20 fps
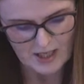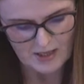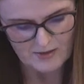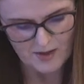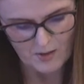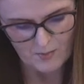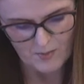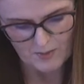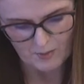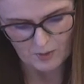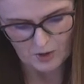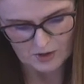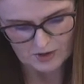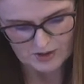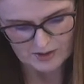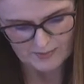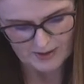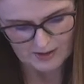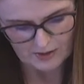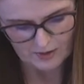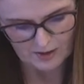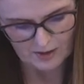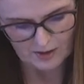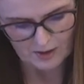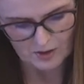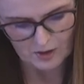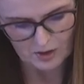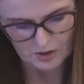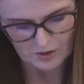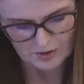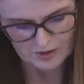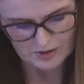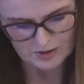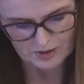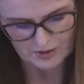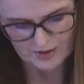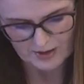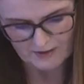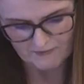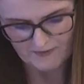And then we will also be looking at Clause
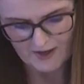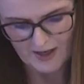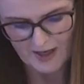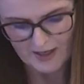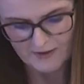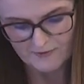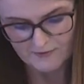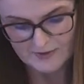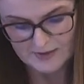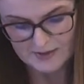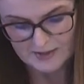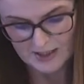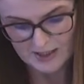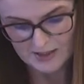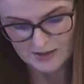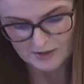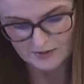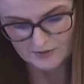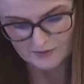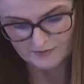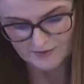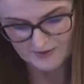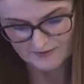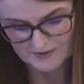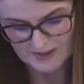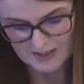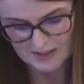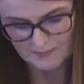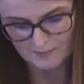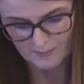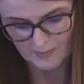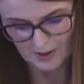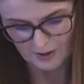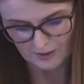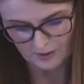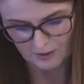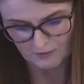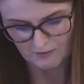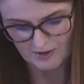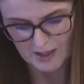35, Schedule 15,
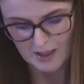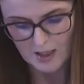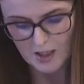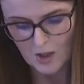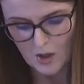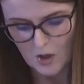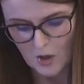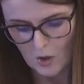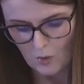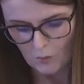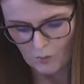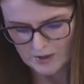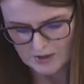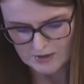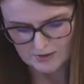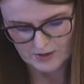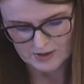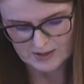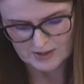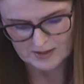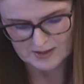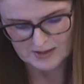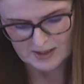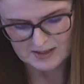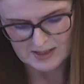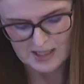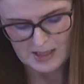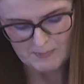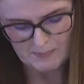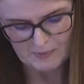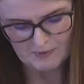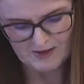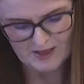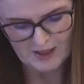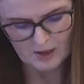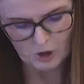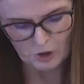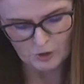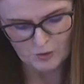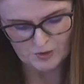Part 3, which looks at the temporary
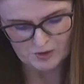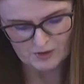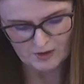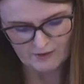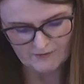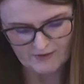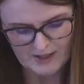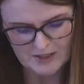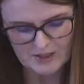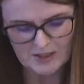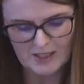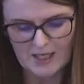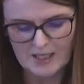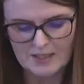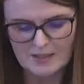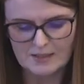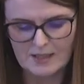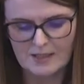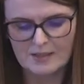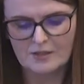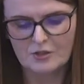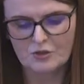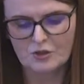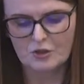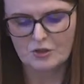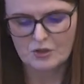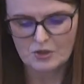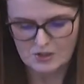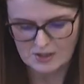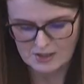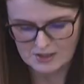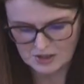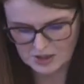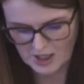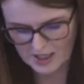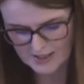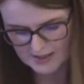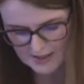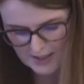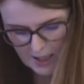closure of education institutions and
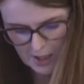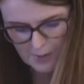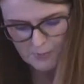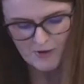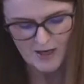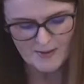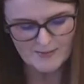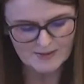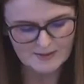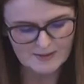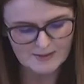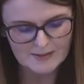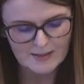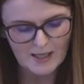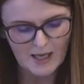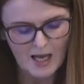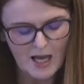childcare premises,